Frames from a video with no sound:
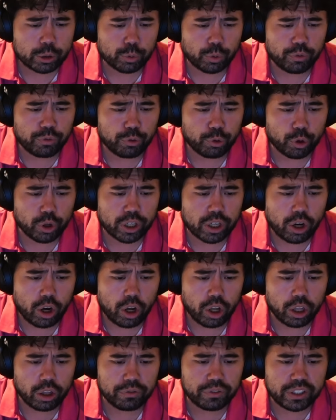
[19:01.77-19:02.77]
will fork
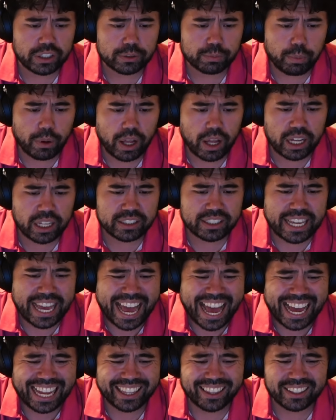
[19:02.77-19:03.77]
all of these pawns
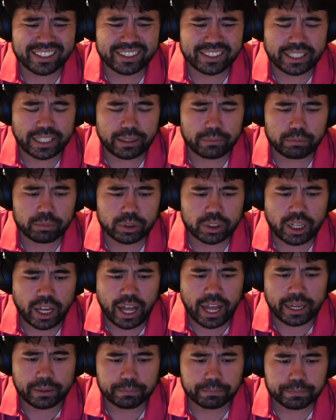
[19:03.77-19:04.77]
at the same
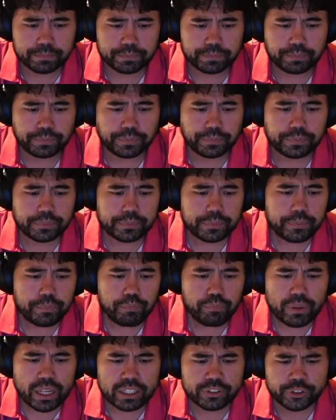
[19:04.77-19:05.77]
time.
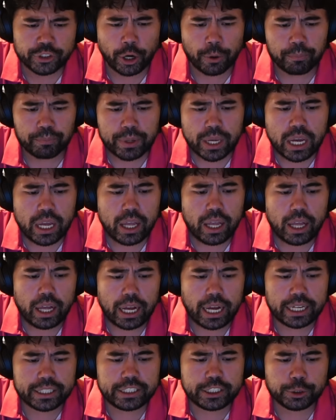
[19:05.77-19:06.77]
So
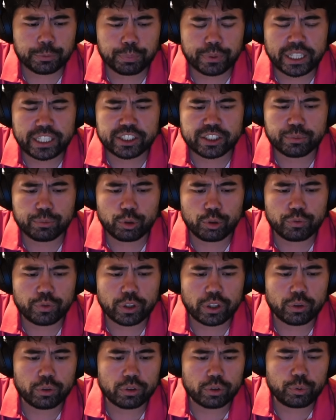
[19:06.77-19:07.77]
Anish plays the move
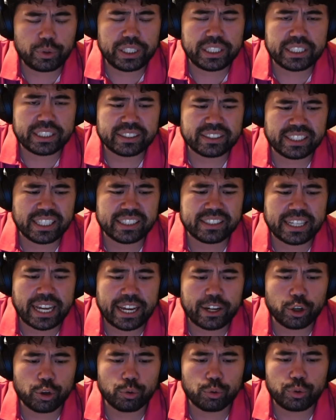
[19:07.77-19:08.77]
Queen d6, I
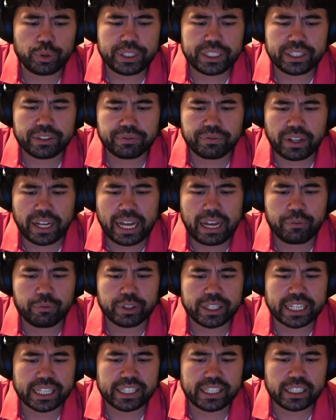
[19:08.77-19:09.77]
go queen d5, we
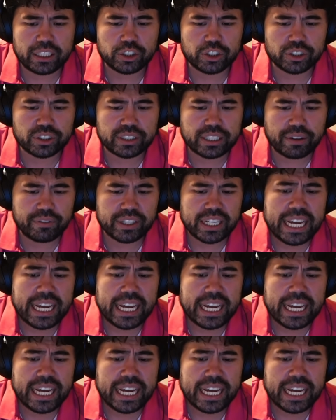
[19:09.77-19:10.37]
get king g7,